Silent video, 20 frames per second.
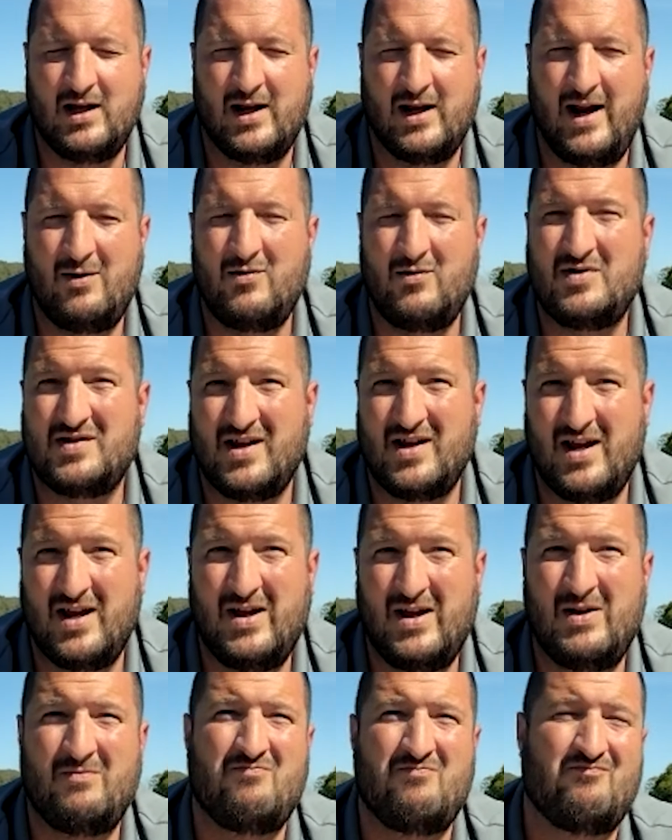and I would
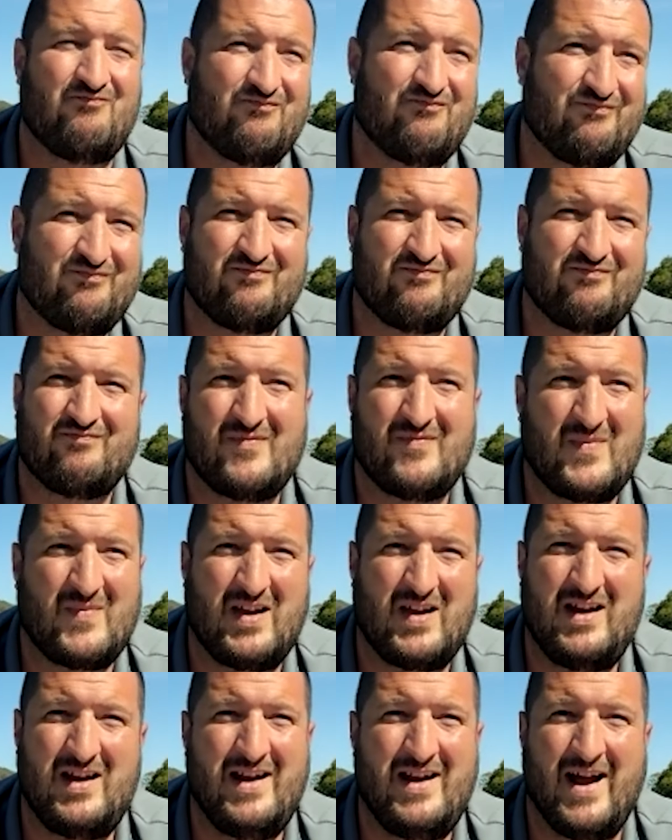say
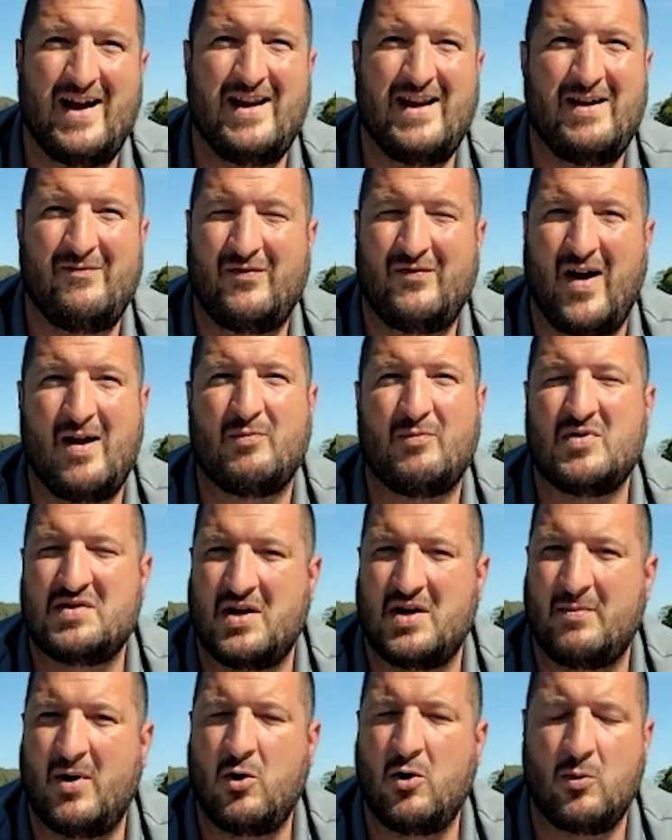95%
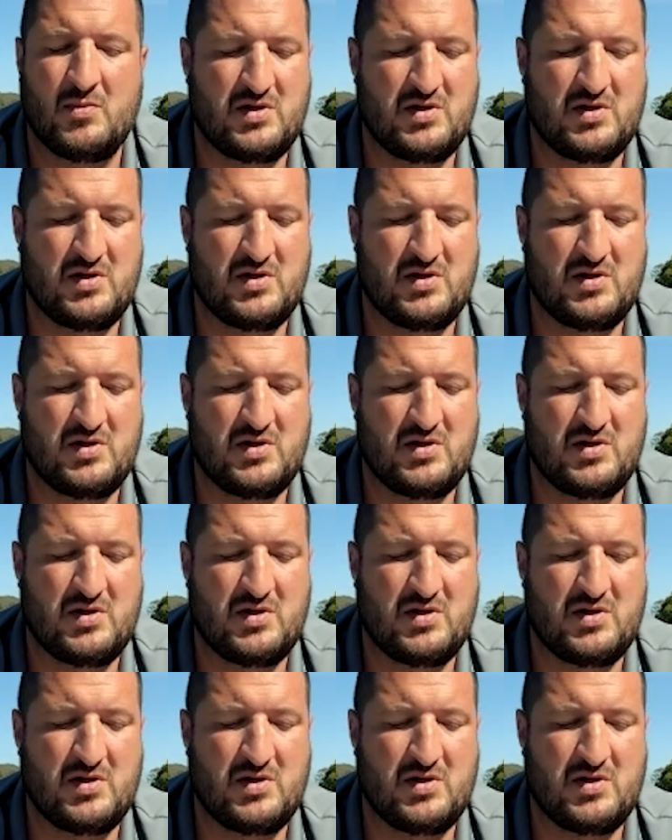of my home